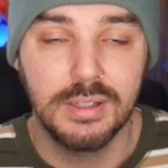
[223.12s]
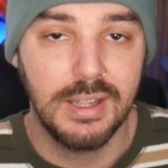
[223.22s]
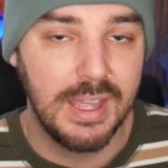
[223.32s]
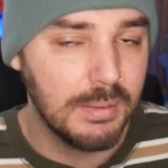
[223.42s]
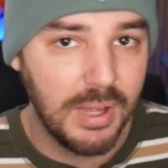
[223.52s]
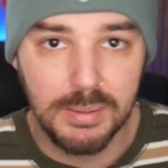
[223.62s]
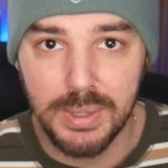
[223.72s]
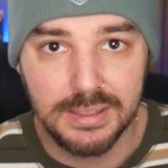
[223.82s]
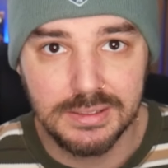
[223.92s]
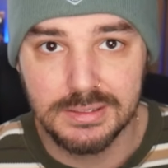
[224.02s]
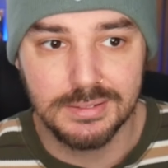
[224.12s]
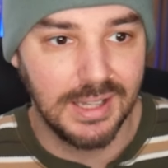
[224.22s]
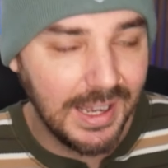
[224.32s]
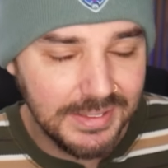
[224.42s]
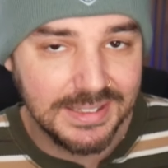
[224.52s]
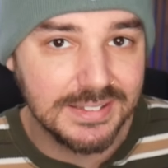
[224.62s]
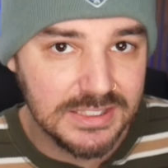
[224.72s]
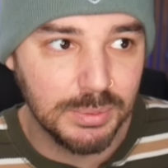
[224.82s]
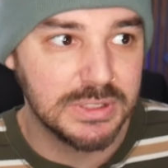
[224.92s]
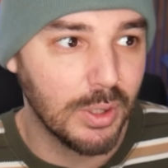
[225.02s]
And in my opinion, I think the
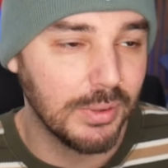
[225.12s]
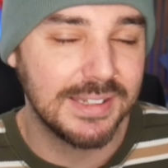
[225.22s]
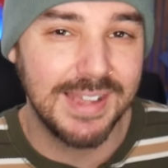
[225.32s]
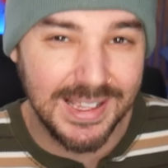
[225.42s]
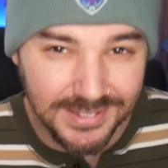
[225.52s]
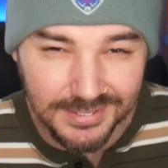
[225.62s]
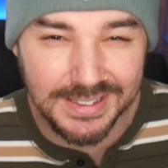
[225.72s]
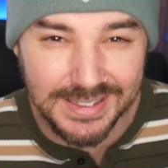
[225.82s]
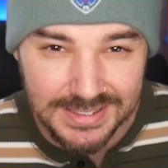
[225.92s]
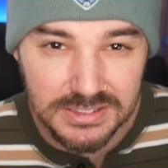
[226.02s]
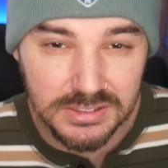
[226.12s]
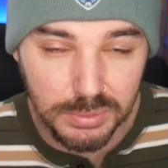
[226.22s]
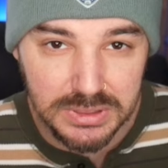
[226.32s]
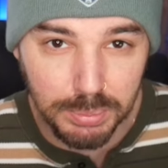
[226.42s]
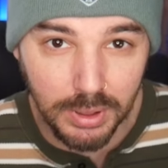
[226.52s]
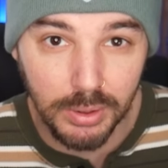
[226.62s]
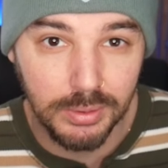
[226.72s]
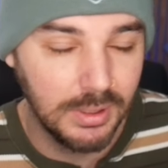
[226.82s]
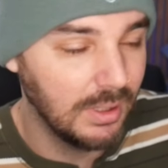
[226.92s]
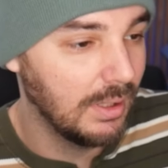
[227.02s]
Switch OLED technically is the Switch Pro.